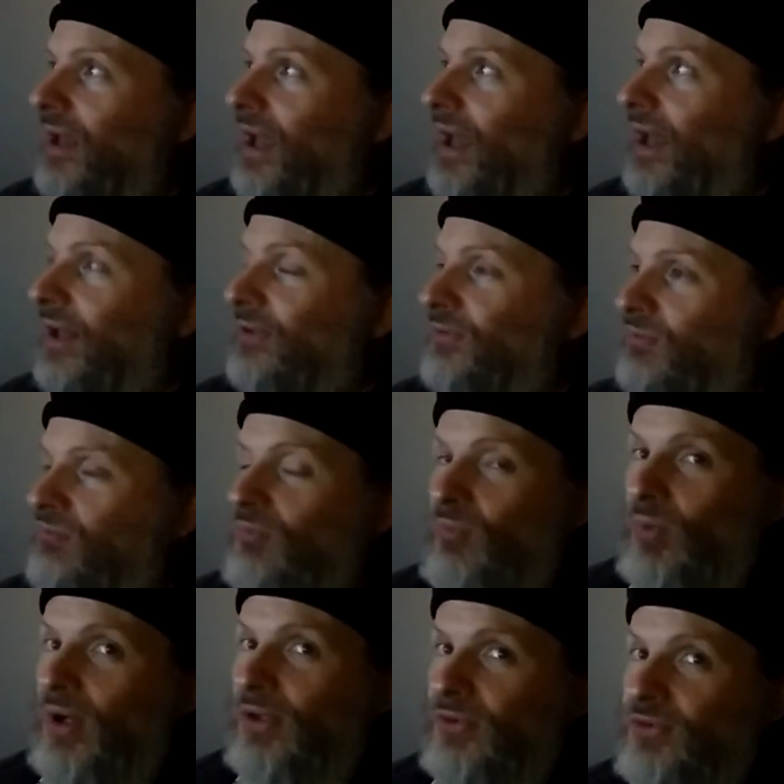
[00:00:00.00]
as
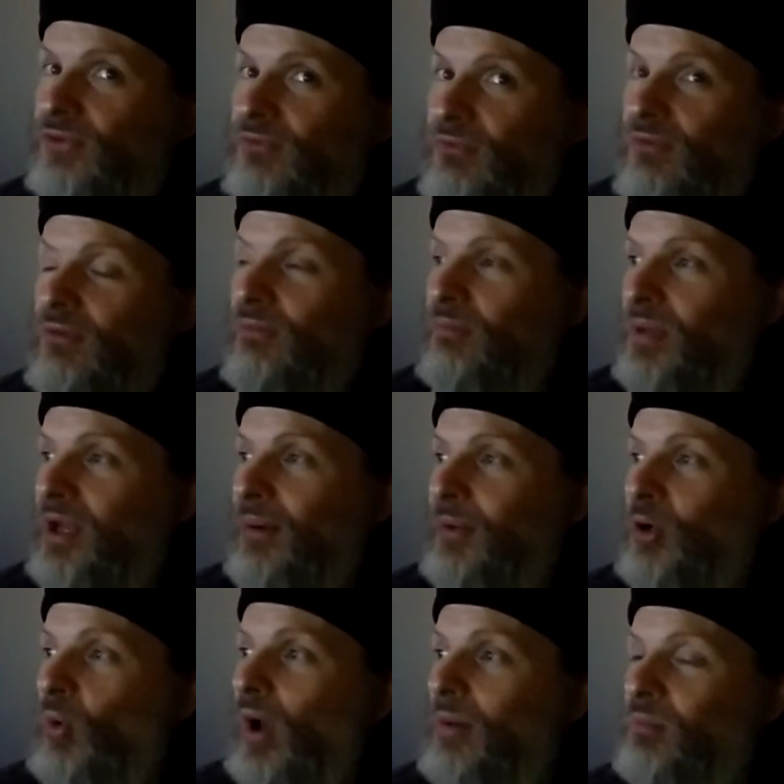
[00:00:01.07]
was
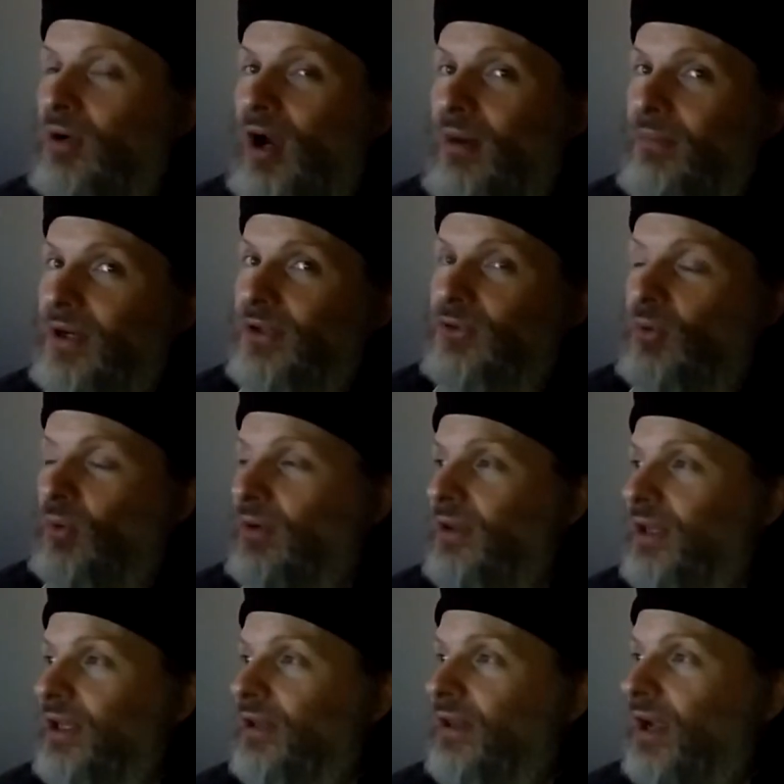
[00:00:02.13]
becoming quite prominent toward
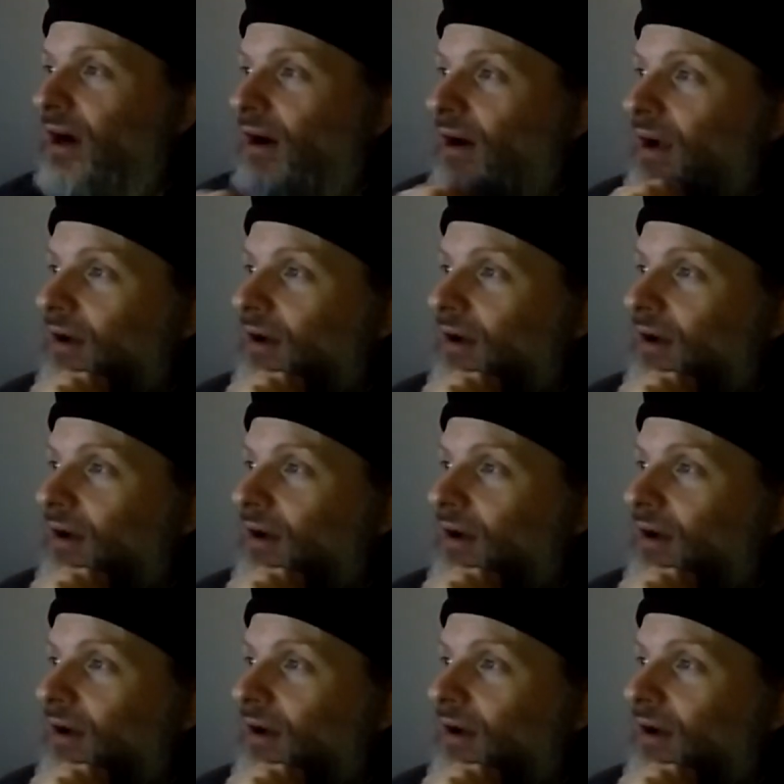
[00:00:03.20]
the end there,